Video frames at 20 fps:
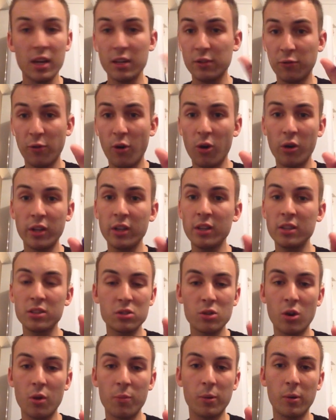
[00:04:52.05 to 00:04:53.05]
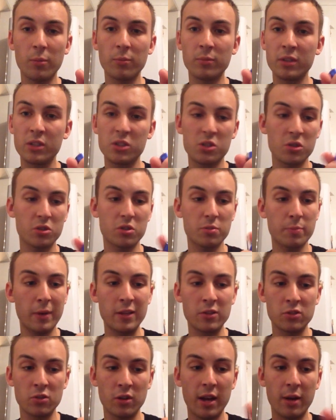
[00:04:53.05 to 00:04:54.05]
It's fine, it's not a problem, it just
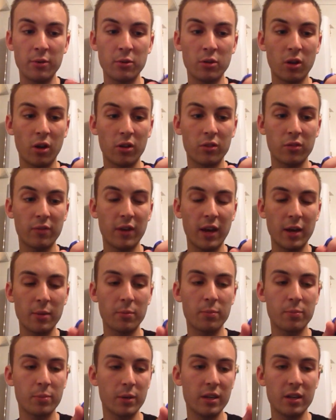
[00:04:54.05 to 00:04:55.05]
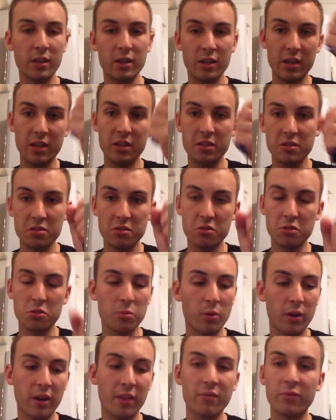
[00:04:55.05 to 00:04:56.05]
depends on how you like to vape. It's
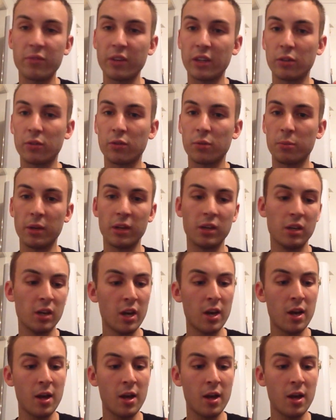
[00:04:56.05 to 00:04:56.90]
just one of them things for me.